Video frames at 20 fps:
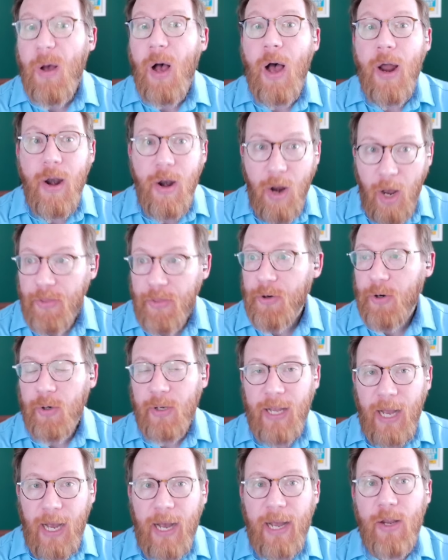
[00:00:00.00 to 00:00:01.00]
another
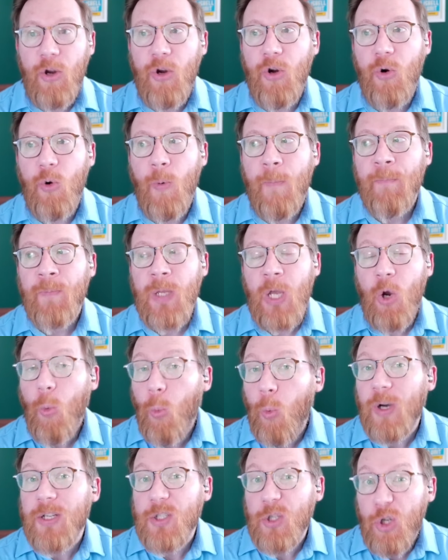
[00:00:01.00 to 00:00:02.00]
guy who
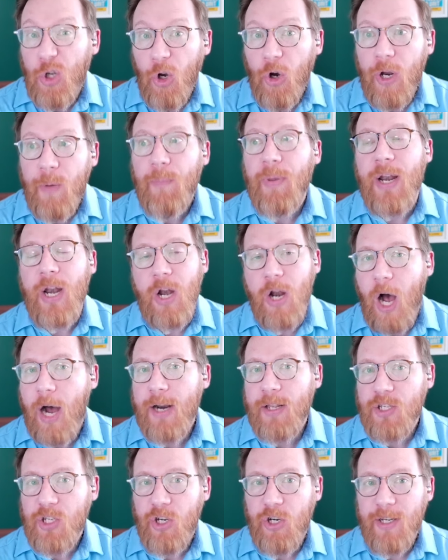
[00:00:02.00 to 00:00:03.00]
was good, but not
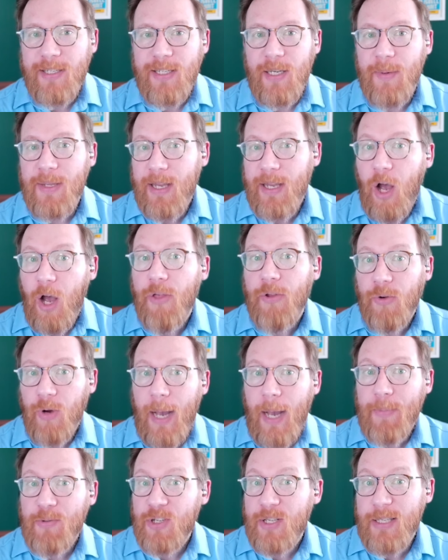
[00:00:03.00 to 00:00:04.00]
as good as some of the other
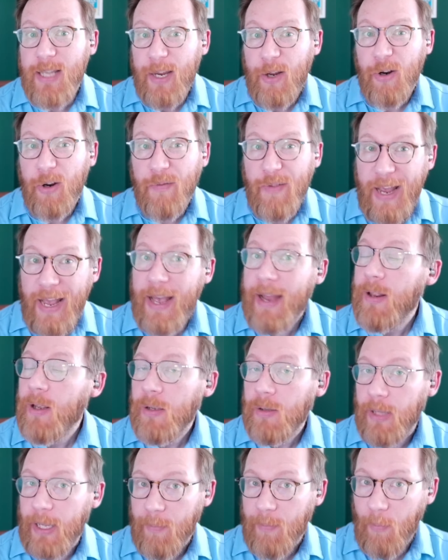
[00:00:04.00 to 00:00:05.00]
options they could have had,
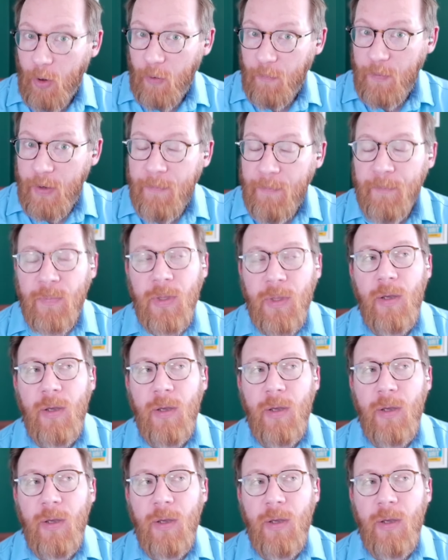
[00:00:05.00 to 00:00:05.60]
like Murphy.